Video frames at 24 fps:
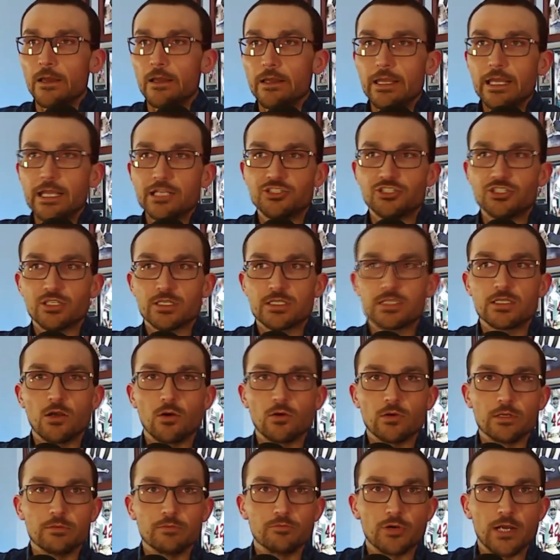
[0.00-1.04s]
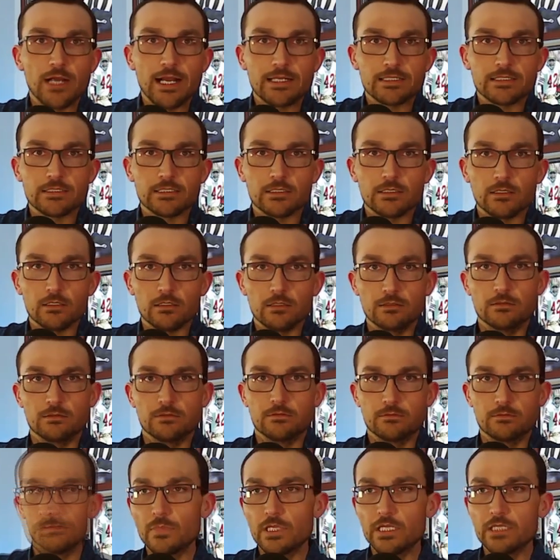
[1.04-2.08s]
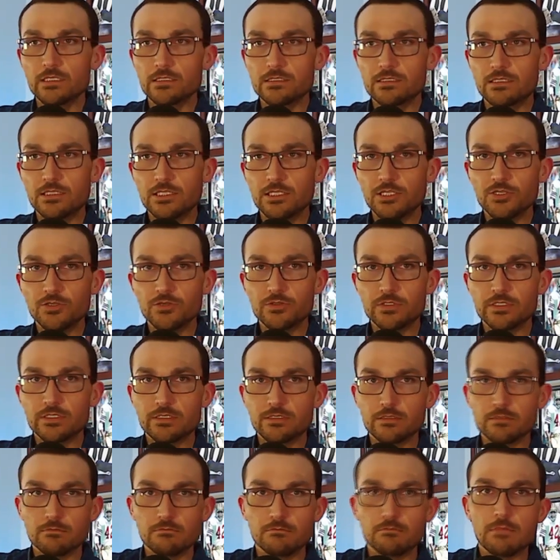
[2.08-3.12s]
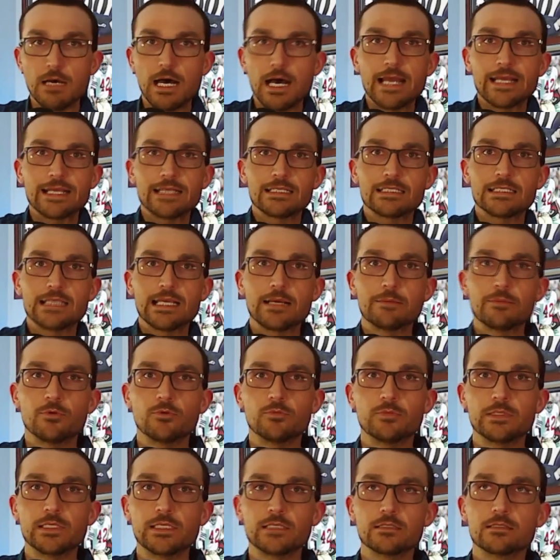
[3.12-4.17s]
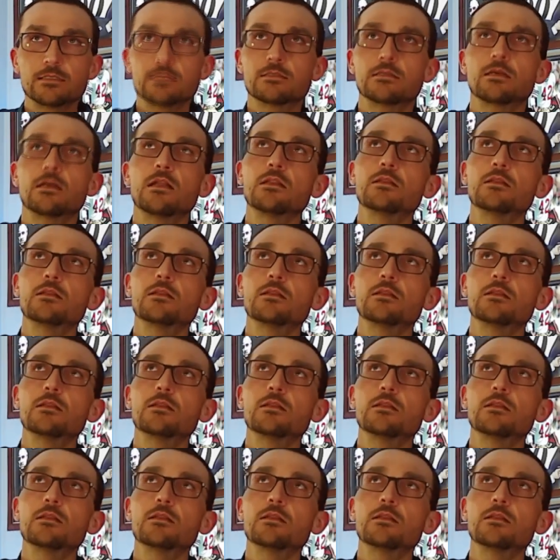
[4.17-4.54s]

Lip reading: it's just so impractical. Because to use my example, because it's all